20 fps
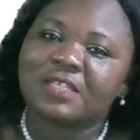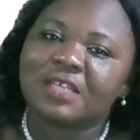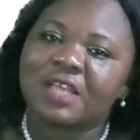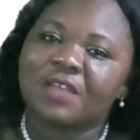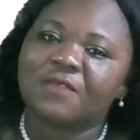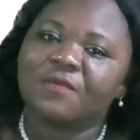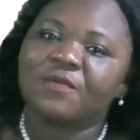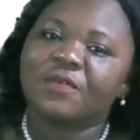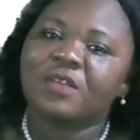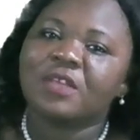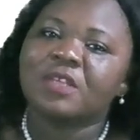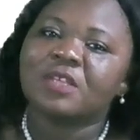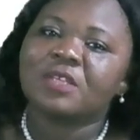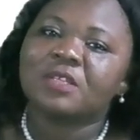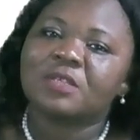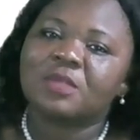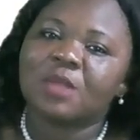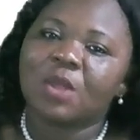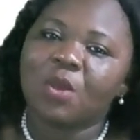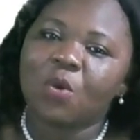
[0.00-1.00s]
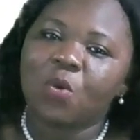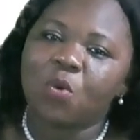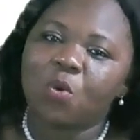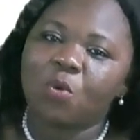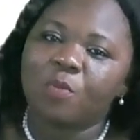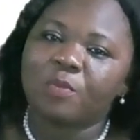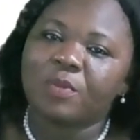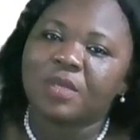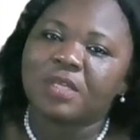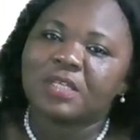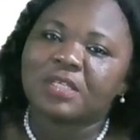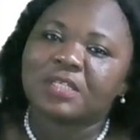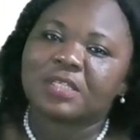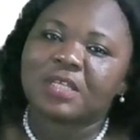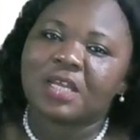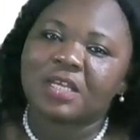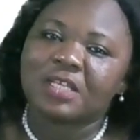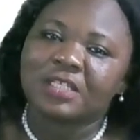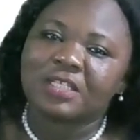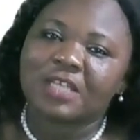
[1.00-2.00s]
safe, stay home,
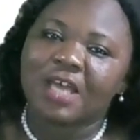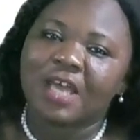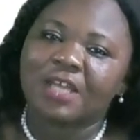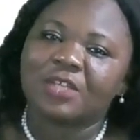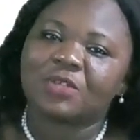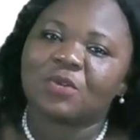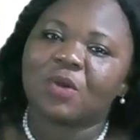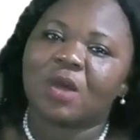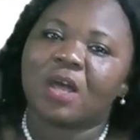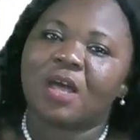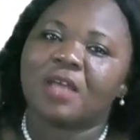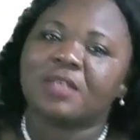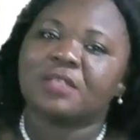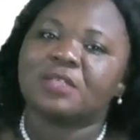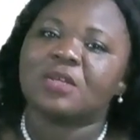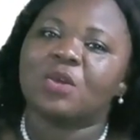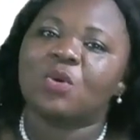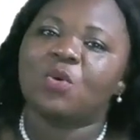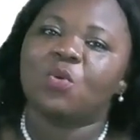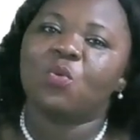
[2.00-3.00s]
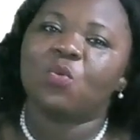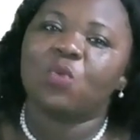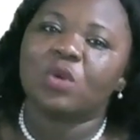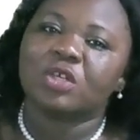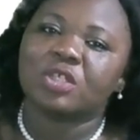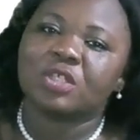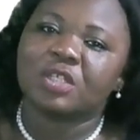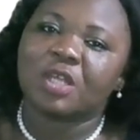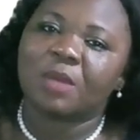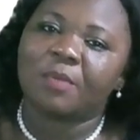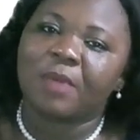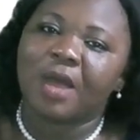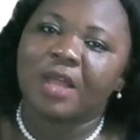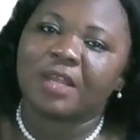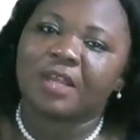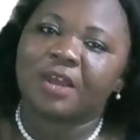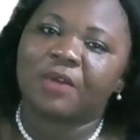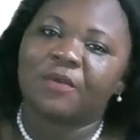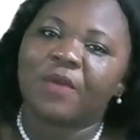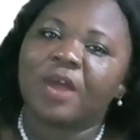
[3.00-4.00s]
sanitize your hands, wash them
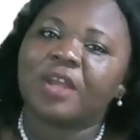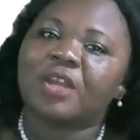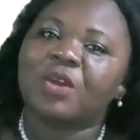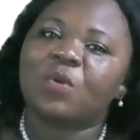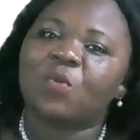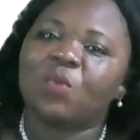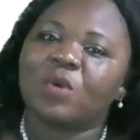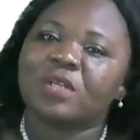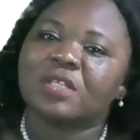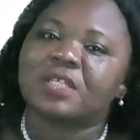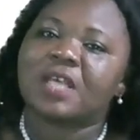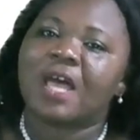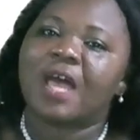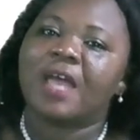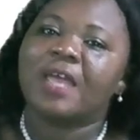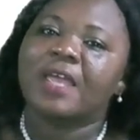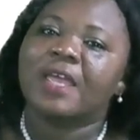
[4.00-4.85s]
under running water,